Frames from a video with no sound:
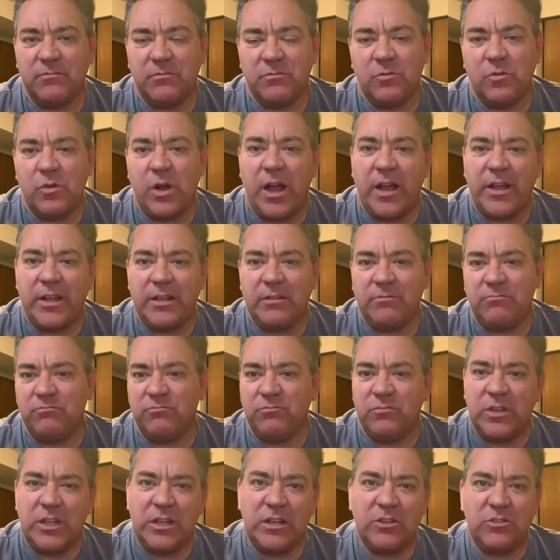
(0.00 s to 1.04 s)
Why he
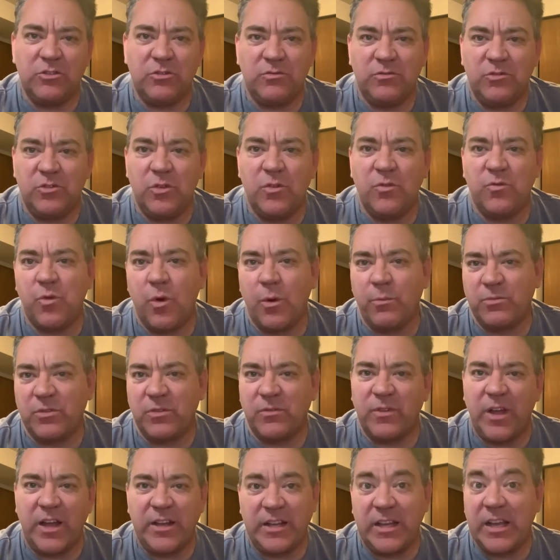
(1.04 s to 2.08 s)
needed two forms of
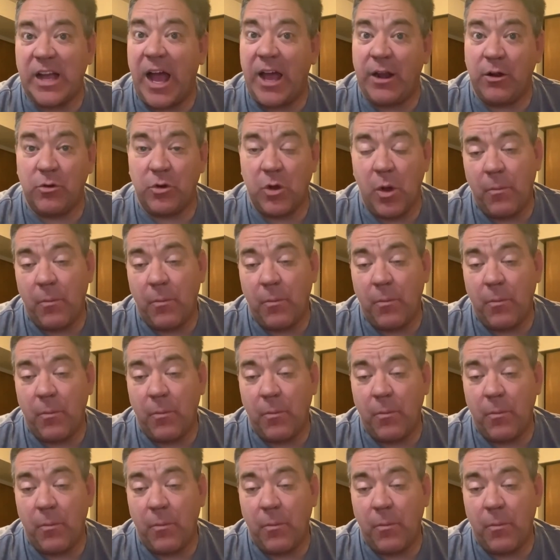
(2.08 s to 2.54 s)
lightning, I don't know.